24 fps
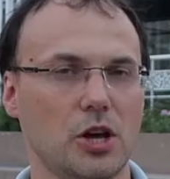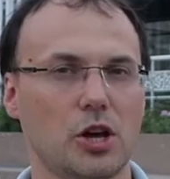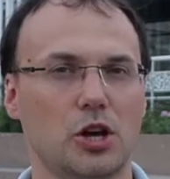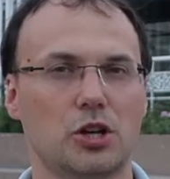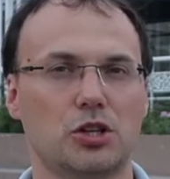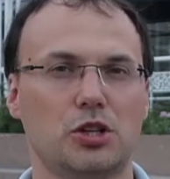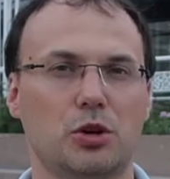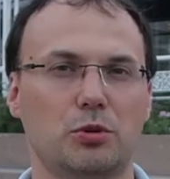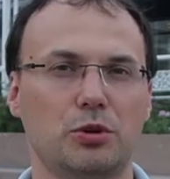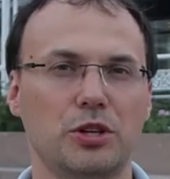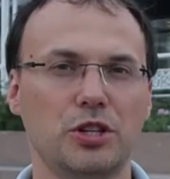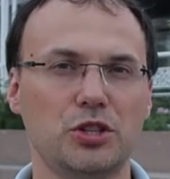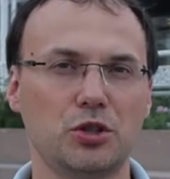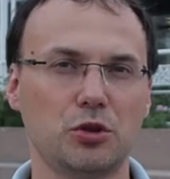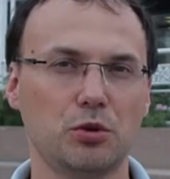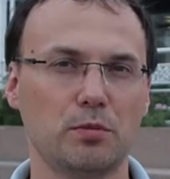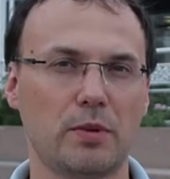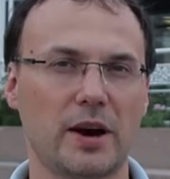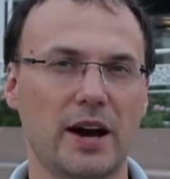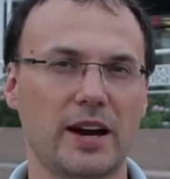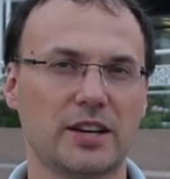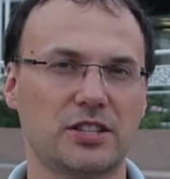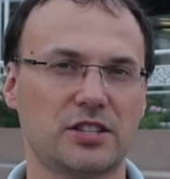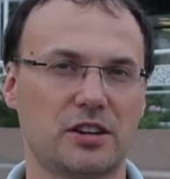So these two
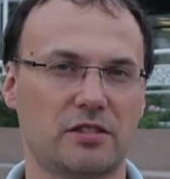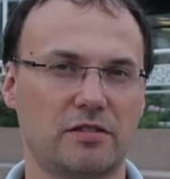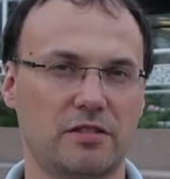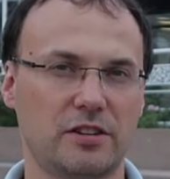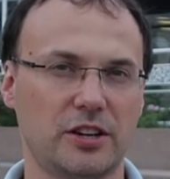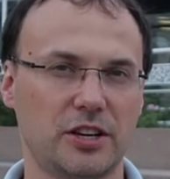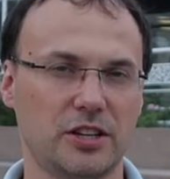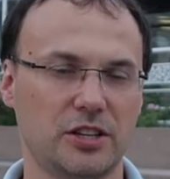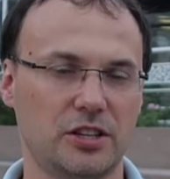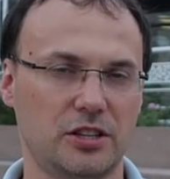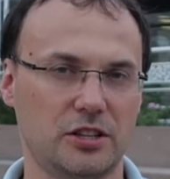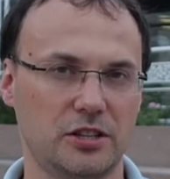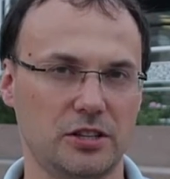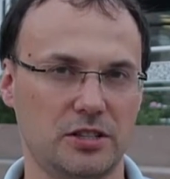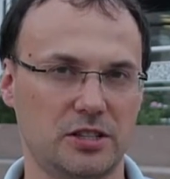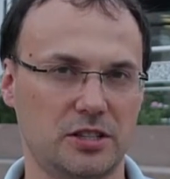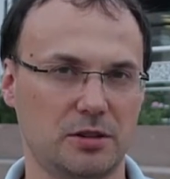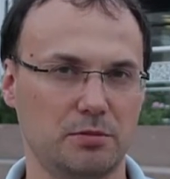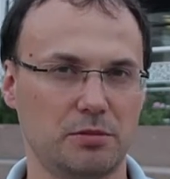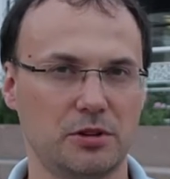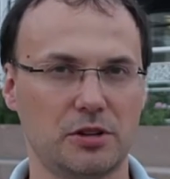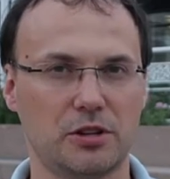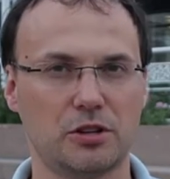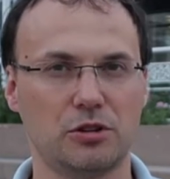mics are very
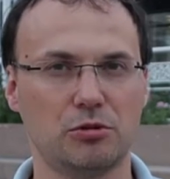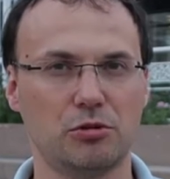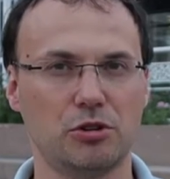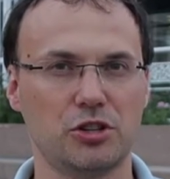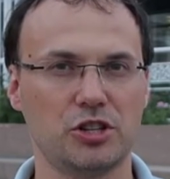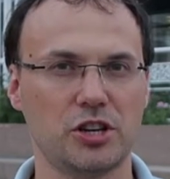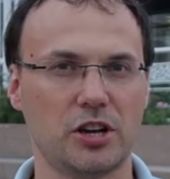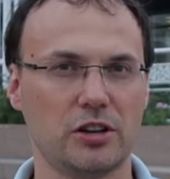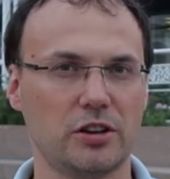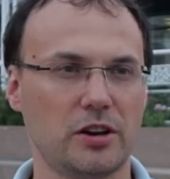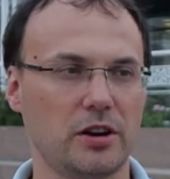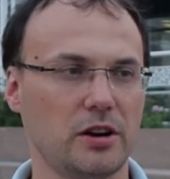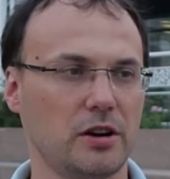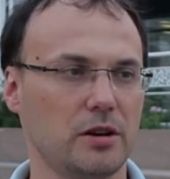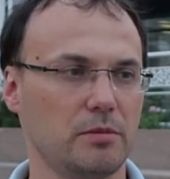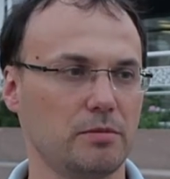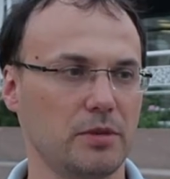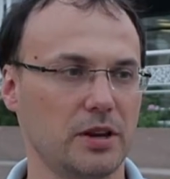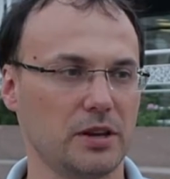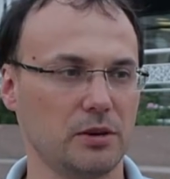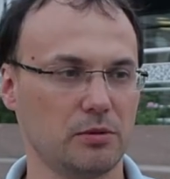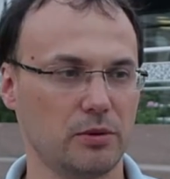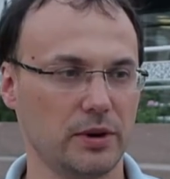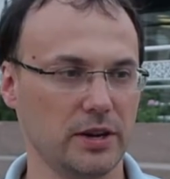similar to each other in
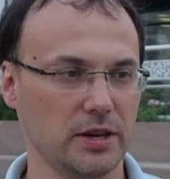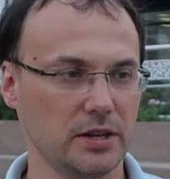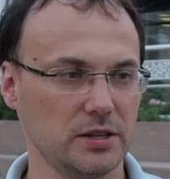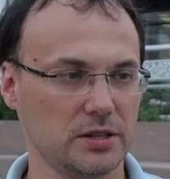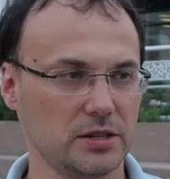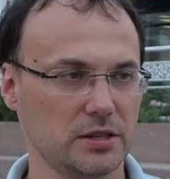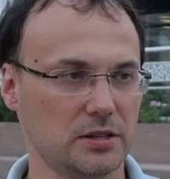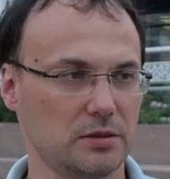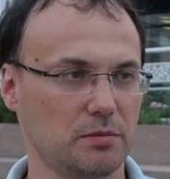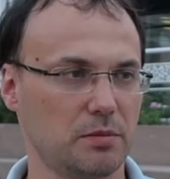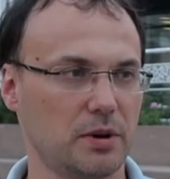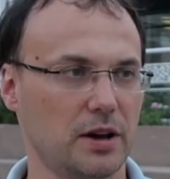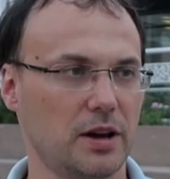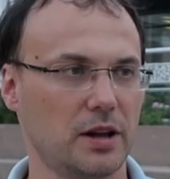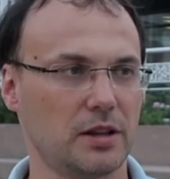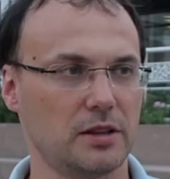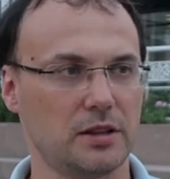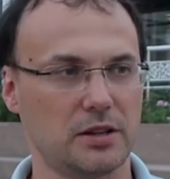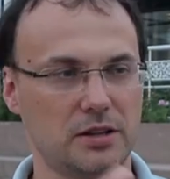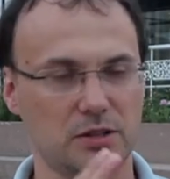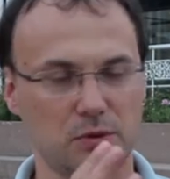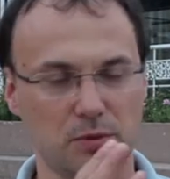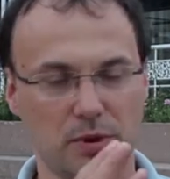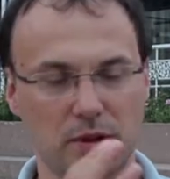many ways, but
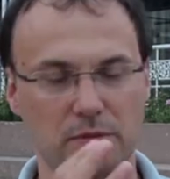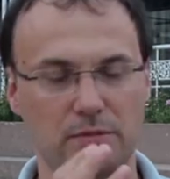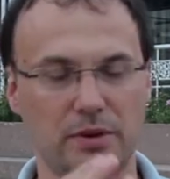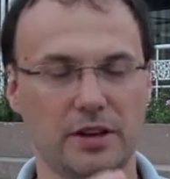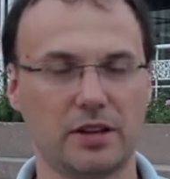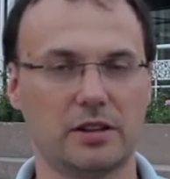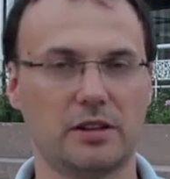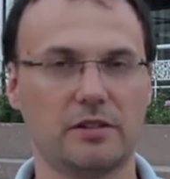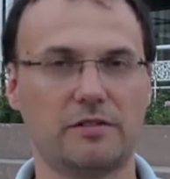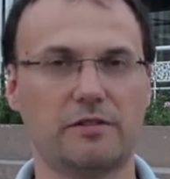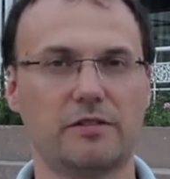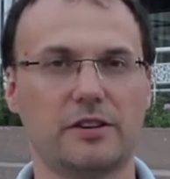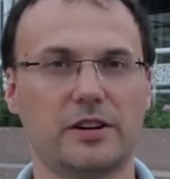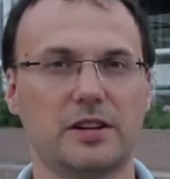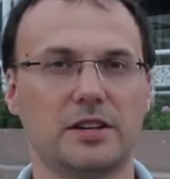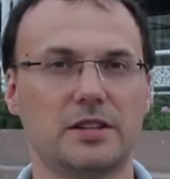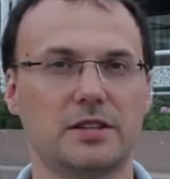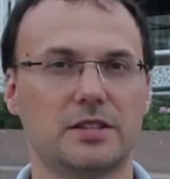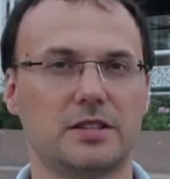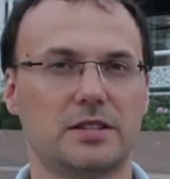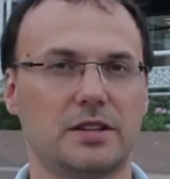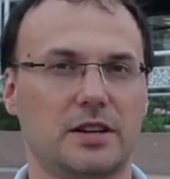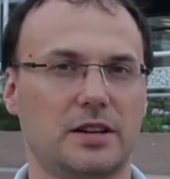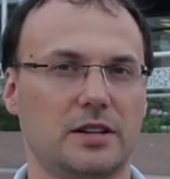there's one big
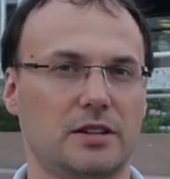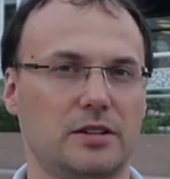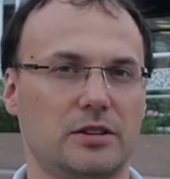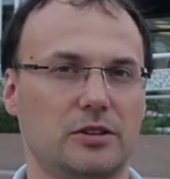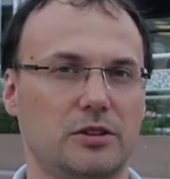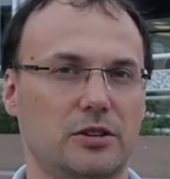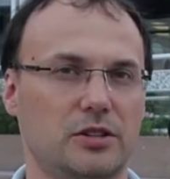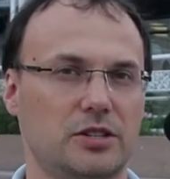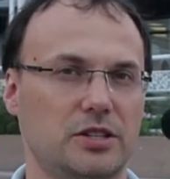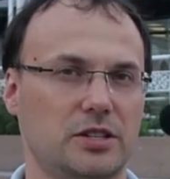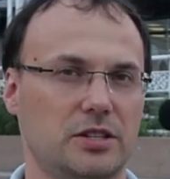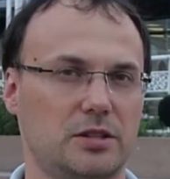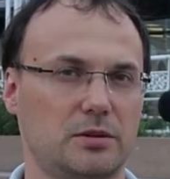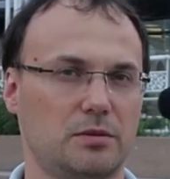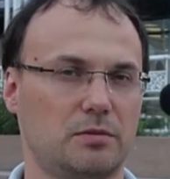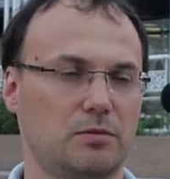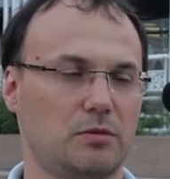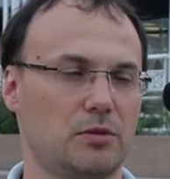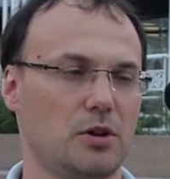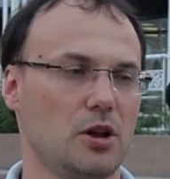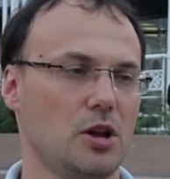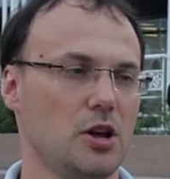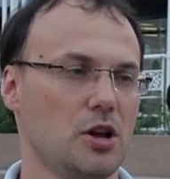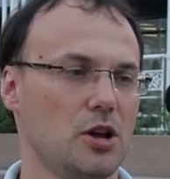difference, and just
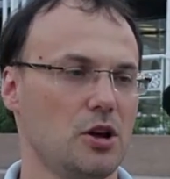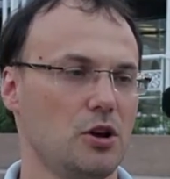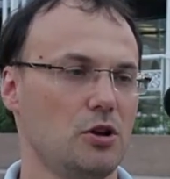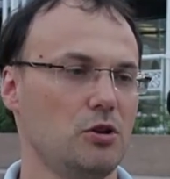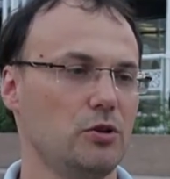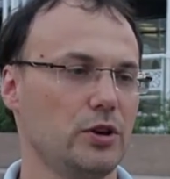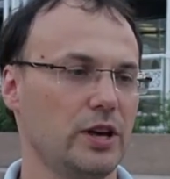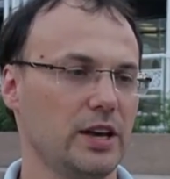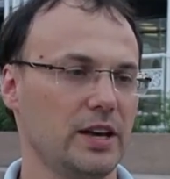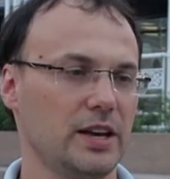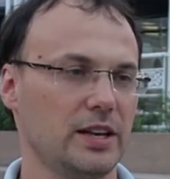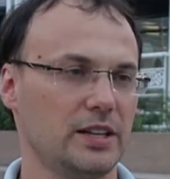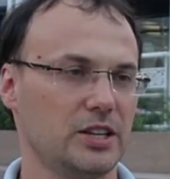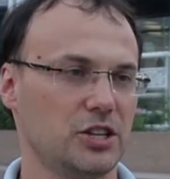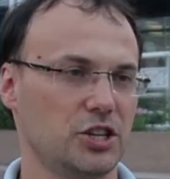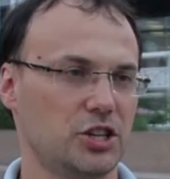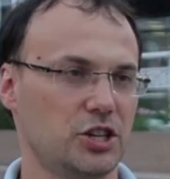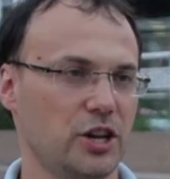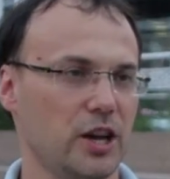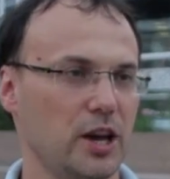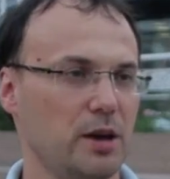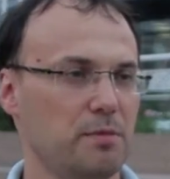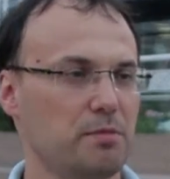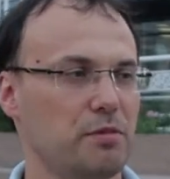looking at the
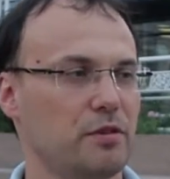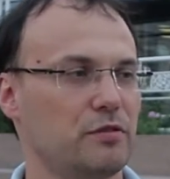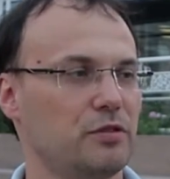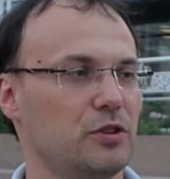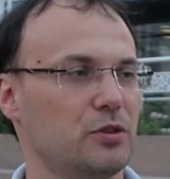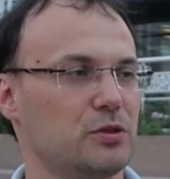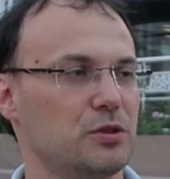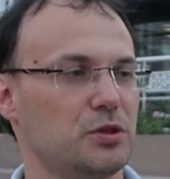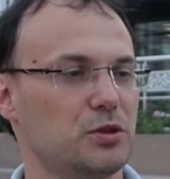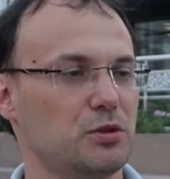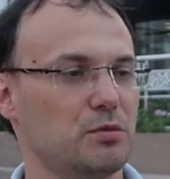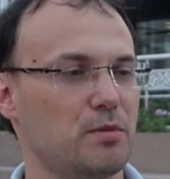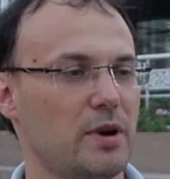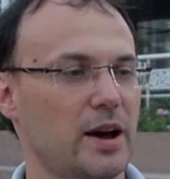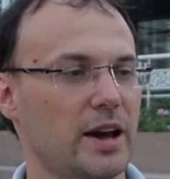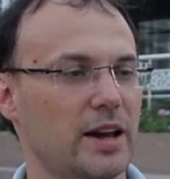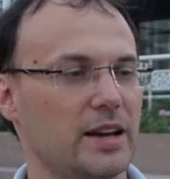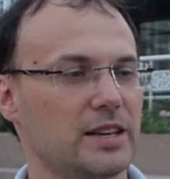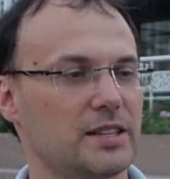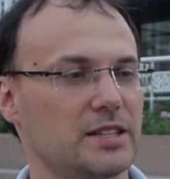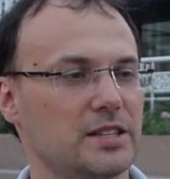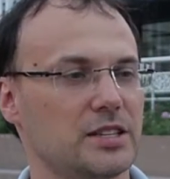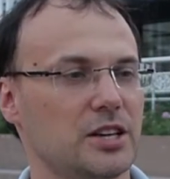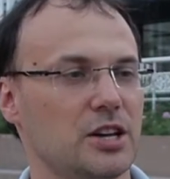shape of those two
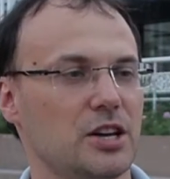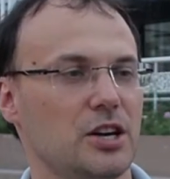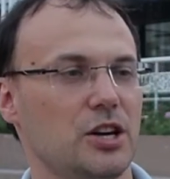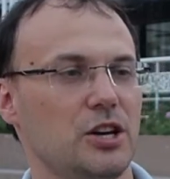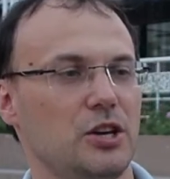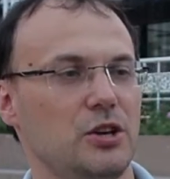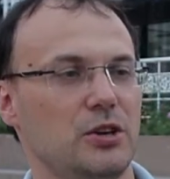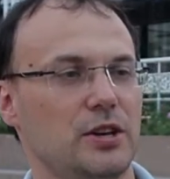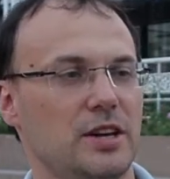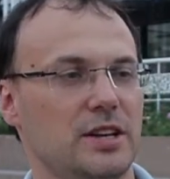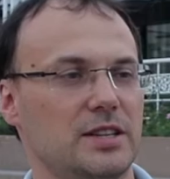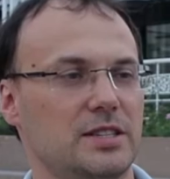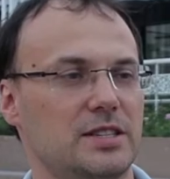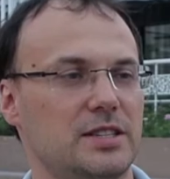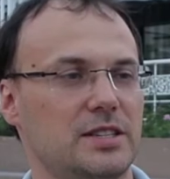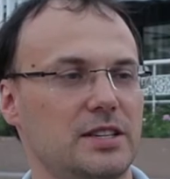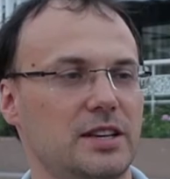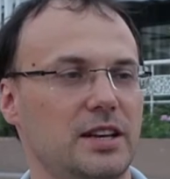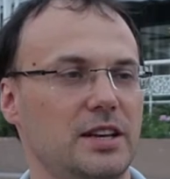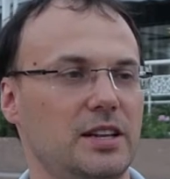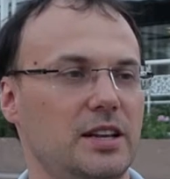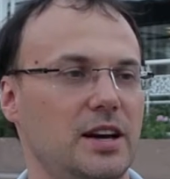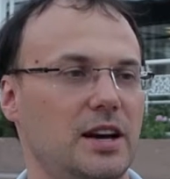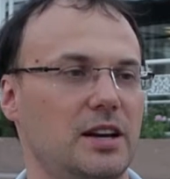mics, you can
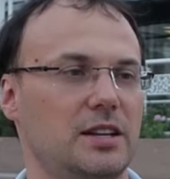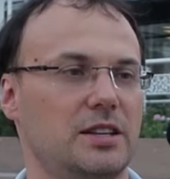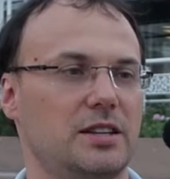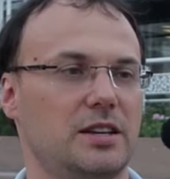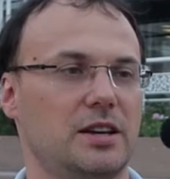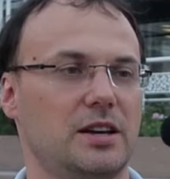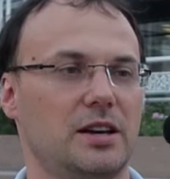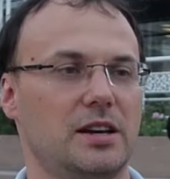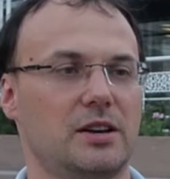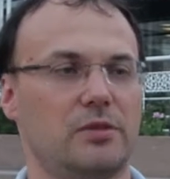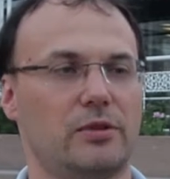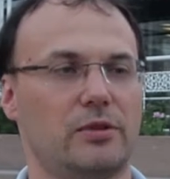see that the